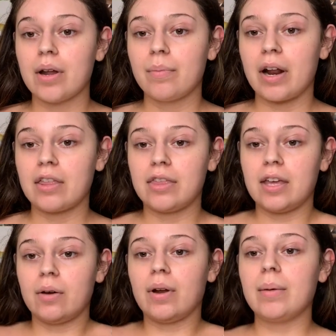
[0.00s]
But I
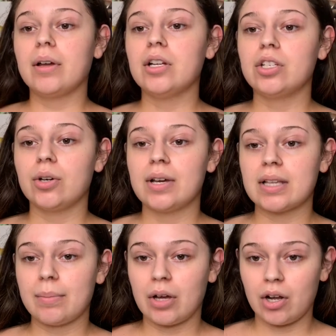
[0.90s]
think what I'm going to do is
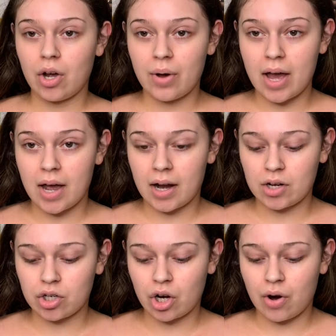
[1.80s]
I'm going to go ahead and
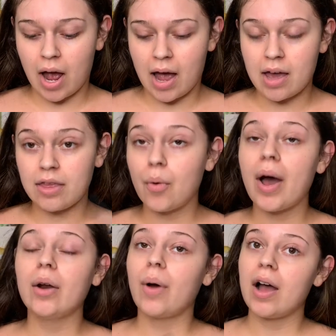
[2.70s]
try the Wet
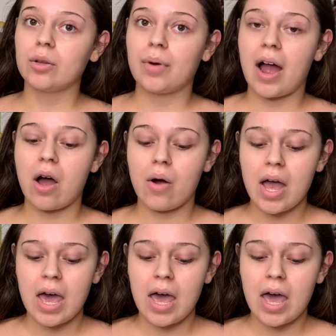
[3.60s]
n Wild Brow,